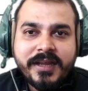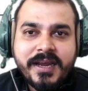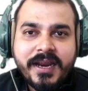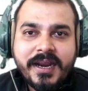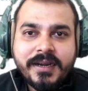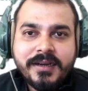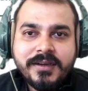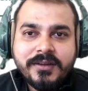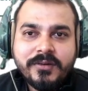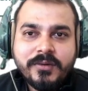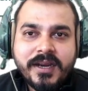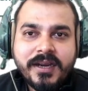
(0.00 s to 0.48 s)
on
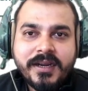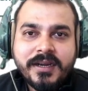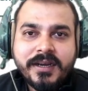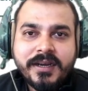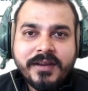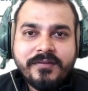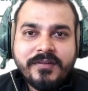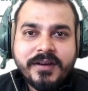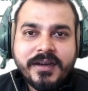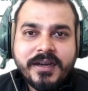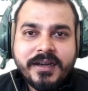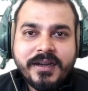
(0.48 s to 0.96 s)
that, you can
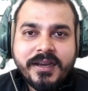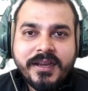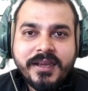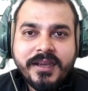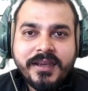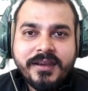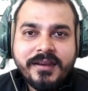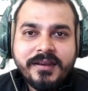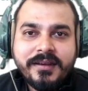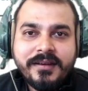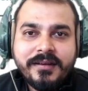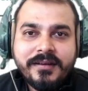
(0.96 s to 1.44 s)

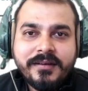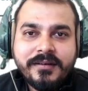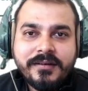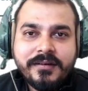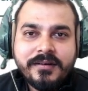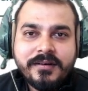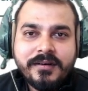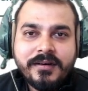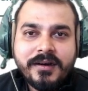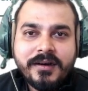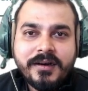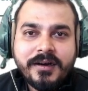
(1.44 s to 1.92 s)
definitely
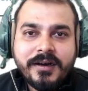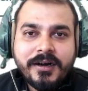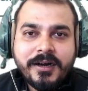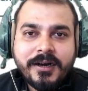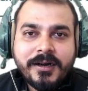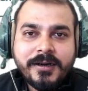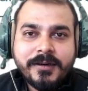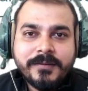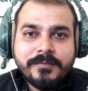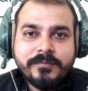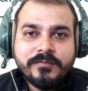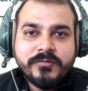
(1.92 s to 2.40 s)

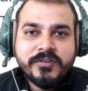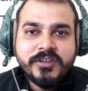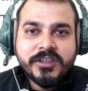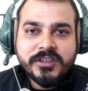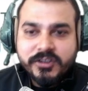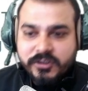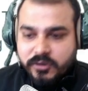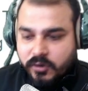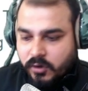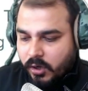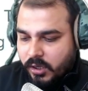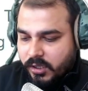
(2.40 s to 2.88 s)

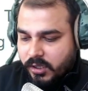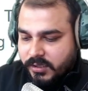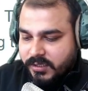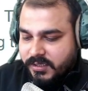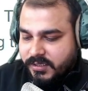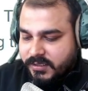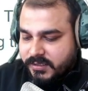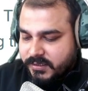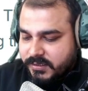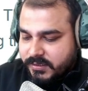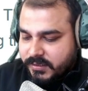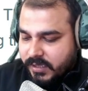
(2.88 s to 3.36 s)
just call
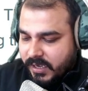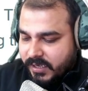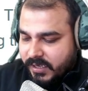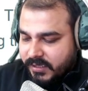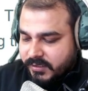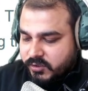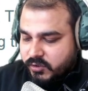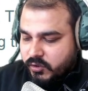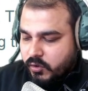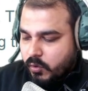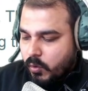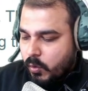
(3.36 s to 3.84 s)
this
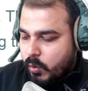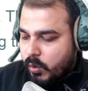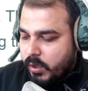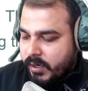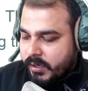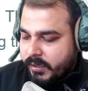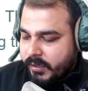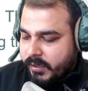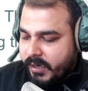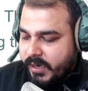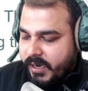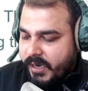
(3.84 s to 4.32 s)
as
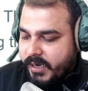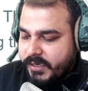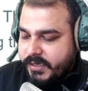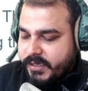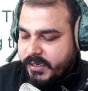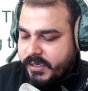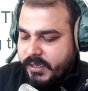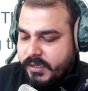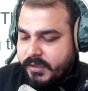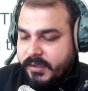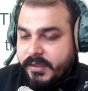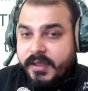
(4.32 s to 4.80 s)
colon
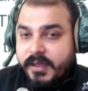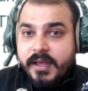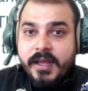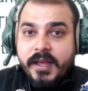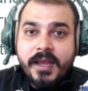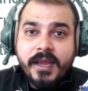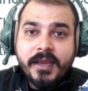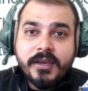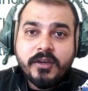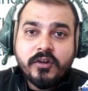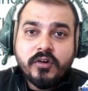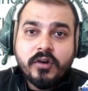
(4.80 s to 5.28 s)
80
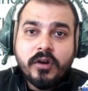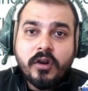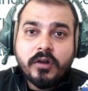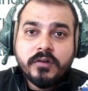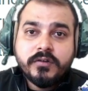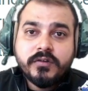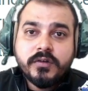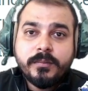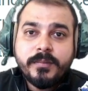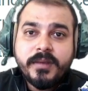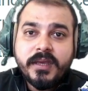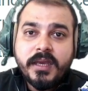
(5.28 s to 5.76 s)
and you'll
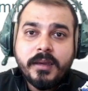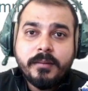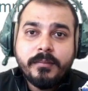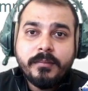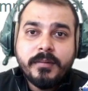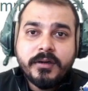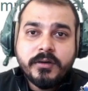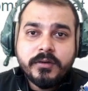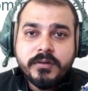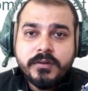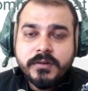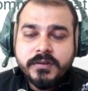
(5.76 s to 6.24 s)
also be
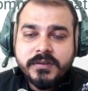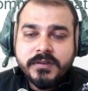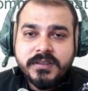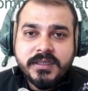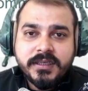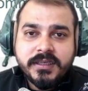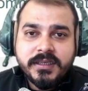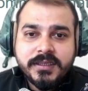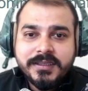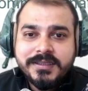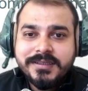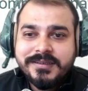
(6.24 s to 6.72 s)
able to
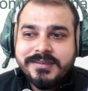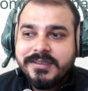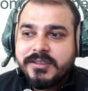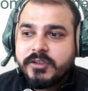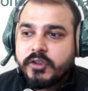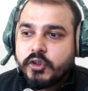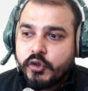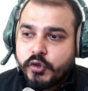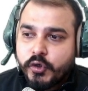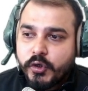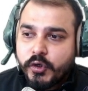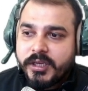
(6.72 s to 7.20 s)
see this.
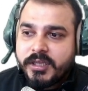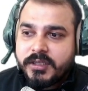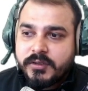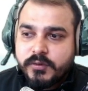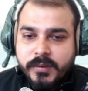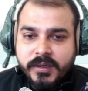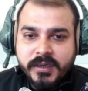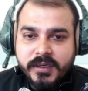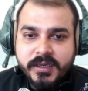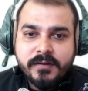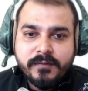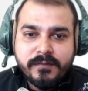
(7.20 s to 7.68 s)
This tutorial
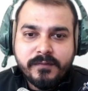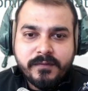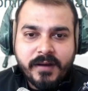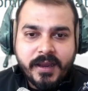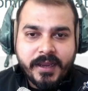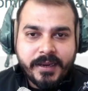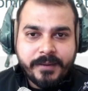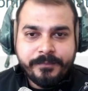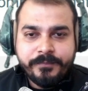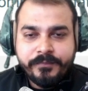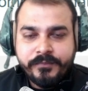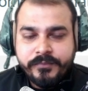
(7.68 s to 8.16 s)
is working
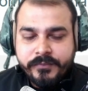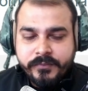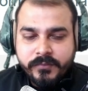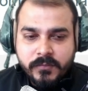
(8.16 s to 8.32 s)
fine.